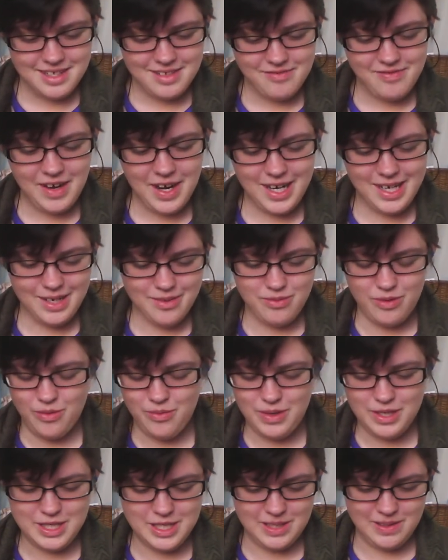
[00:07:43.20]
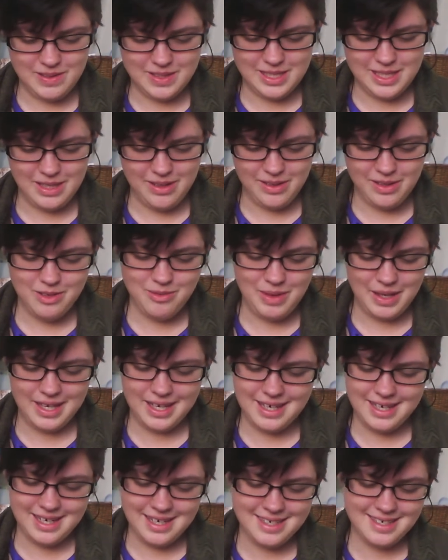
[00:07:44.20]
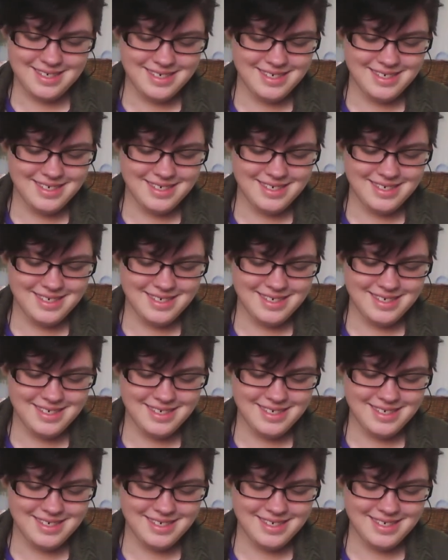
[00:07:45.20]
Very inappropriate jokes though, oh my god.